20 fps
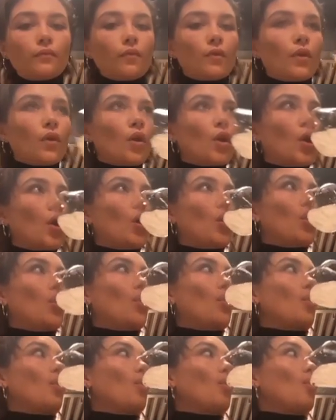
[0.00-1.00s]

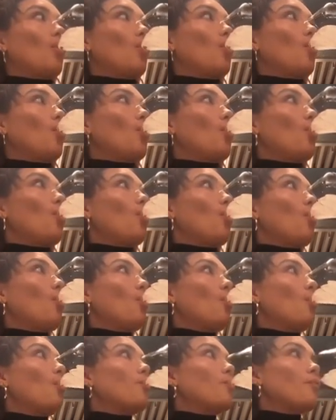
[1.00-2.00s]

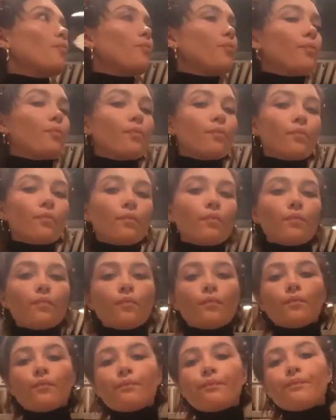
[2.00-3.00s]

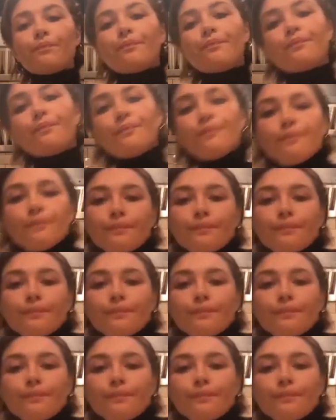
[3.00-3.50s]
No one is speaking in this clip.